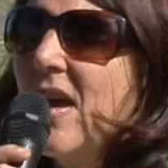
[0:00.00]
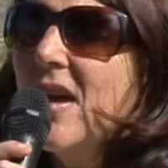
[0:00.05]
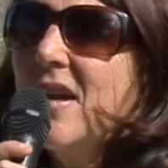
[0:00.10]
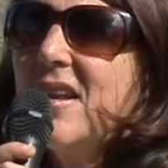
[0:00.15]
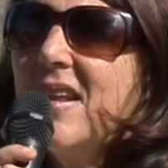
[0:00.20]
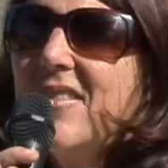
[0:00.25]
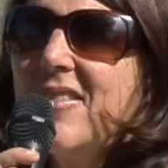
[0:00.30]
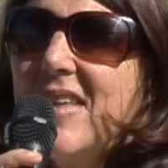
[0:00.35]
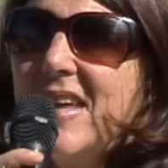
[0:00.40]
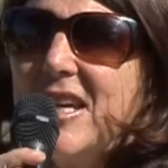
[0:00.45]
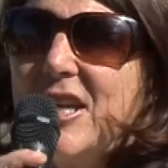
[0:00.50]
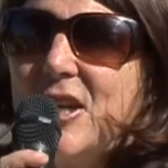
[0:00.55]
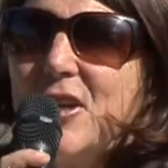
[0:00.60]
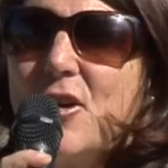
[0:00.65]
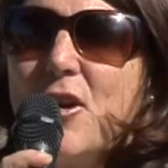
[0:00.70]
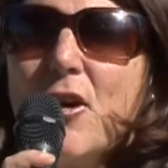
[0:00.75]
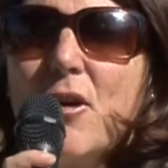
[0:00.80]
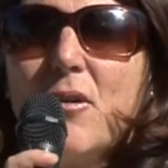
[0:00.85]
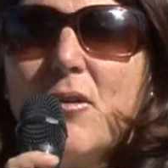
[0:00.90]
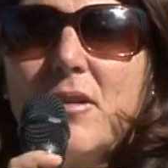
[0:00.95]
And I think, you
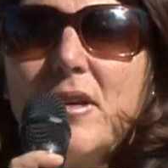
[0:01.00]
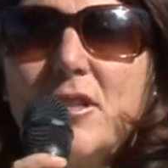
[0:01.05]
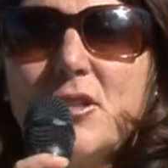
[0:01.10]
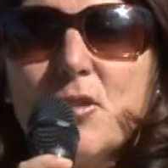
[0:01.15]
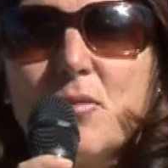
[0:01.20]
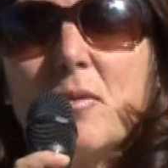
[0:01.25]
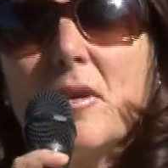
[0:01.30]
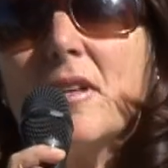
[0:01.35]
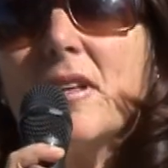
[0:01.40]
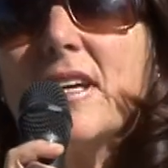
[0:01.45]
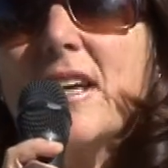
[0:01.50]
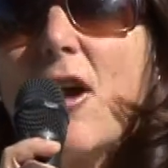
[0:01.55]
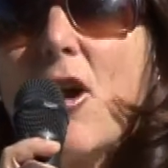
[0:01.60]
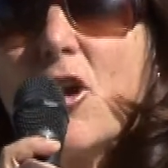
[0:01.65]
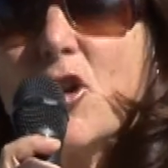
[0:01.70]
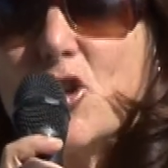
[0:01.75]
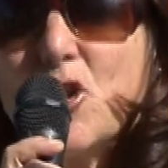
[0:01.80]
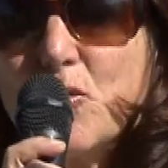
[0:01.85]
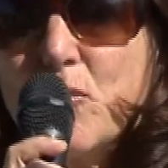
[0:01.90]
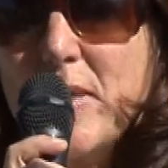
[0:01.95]
know, it's really
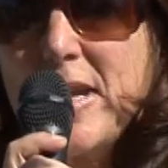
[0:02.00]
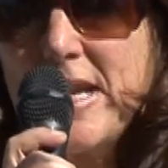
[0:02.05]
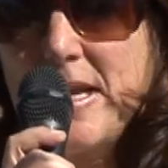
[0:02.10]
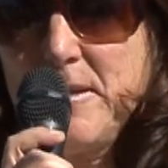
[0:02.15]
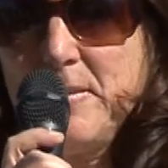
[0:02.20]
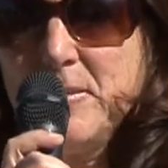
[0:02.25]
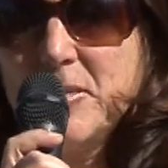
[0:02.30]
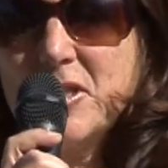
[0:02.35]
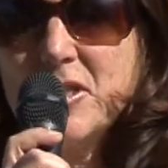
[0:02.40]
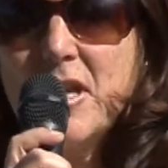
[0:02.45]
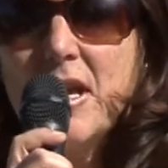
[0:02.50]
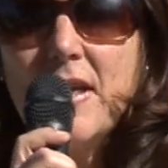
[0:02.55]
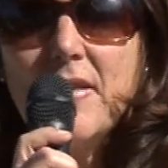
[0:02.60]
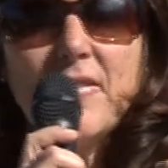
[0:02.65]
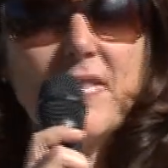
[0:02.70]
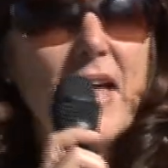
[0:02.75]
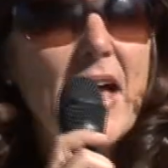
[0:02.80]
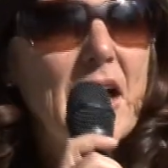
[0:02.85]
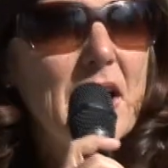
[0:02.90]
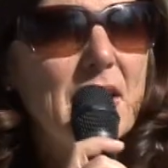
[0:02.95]
our dreams
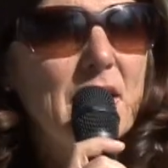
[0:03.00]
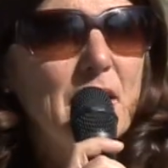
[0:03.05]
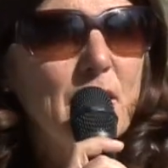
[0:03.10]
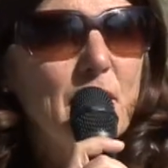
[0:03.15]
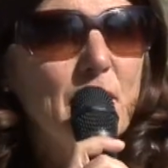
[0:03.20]
that